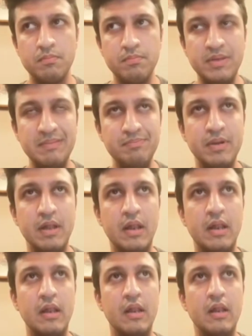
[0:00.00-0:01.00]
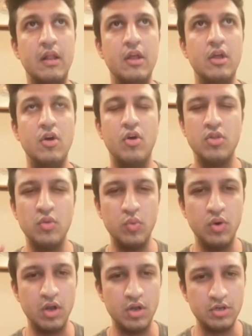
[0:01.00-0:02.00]
people or the
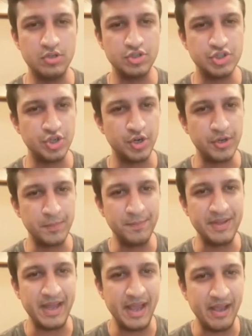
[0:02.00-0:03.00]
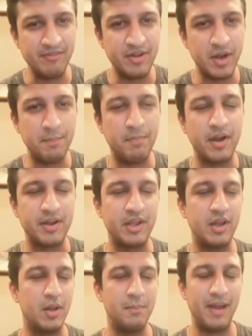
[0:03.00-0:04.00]
world should behave in a
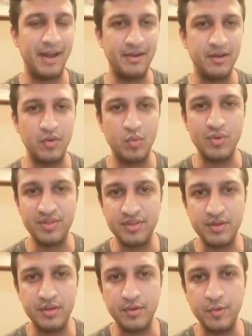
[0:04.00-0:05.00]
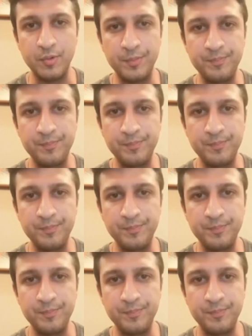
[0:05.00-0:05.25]
particular manner with you.